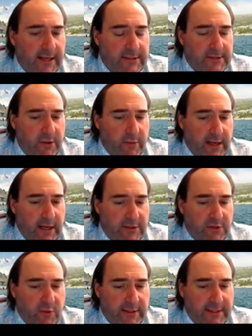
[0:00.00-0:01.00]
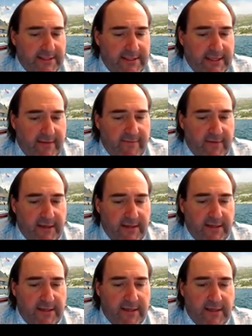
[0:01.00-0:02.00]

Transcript: So we got 27.